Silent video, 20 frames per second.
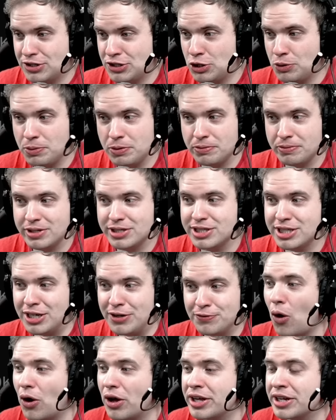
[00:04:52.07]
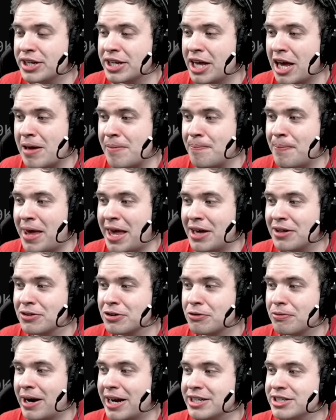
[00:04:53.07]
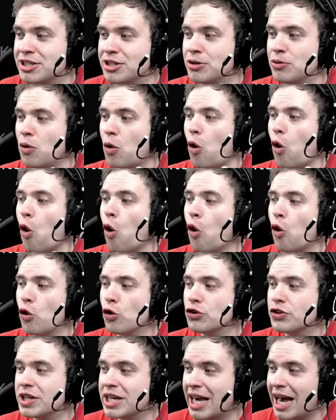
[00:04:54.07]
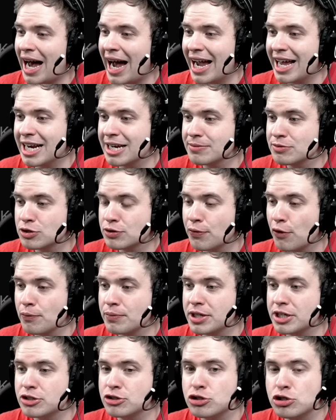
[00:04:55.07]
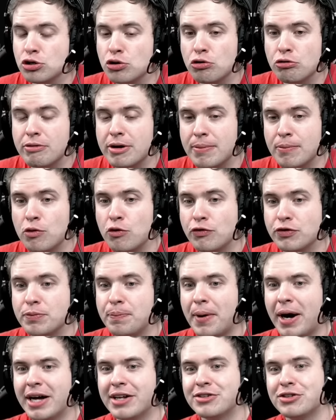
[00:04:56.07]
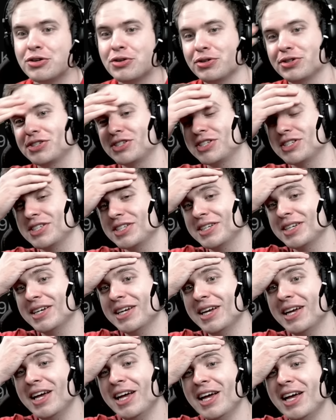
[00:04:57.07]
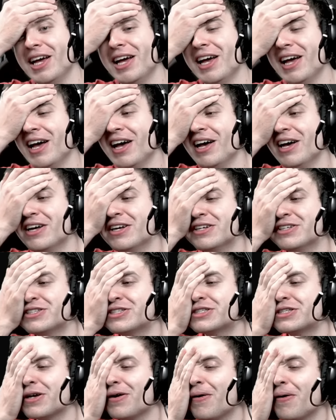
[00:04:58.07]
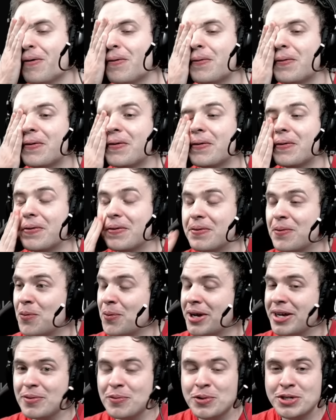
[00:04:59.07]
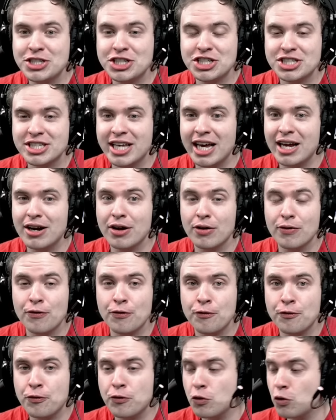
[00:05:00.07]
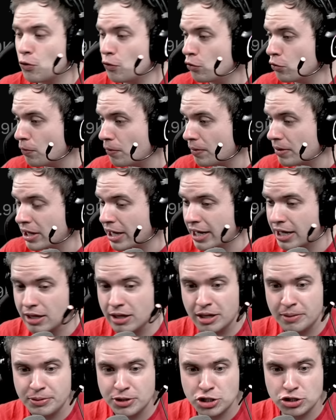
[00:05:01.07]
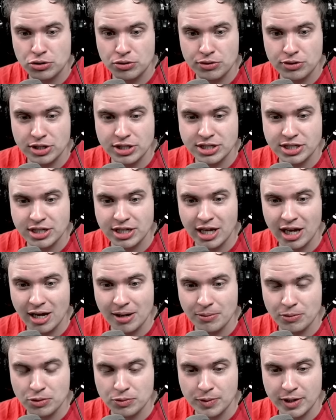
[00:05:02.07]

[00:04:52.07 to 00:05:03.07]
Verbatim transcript: you will receive in-game mail granting you all the items from the 2 removed bundles. So, We just get a full, like, let me show you this in game, what we